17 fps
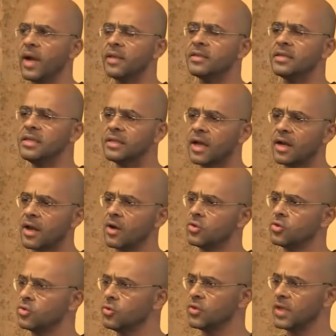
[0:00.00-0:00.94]
I think
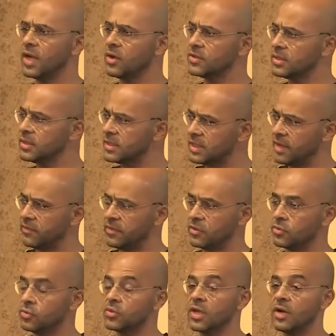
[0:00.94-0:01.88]
around
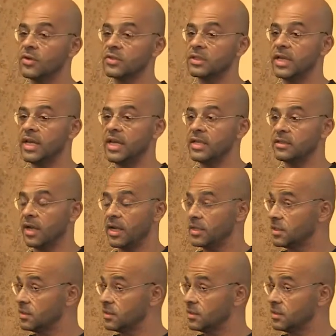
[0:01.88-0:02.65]
2007, 2008,